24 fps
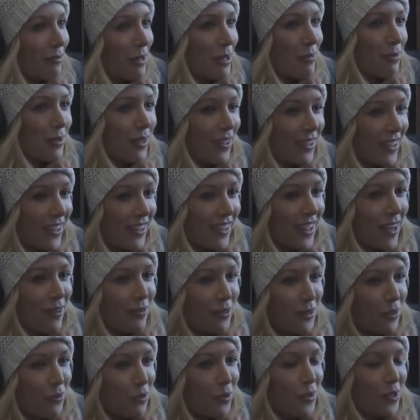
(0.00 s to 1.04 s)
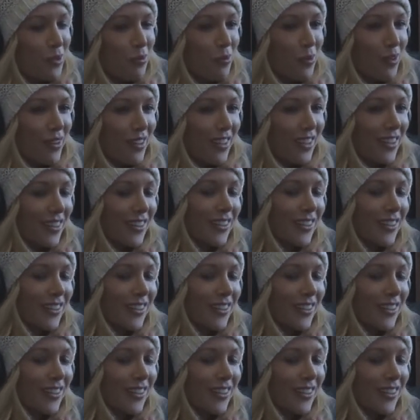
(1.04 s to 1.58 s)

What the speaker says: People thought that was award worthy.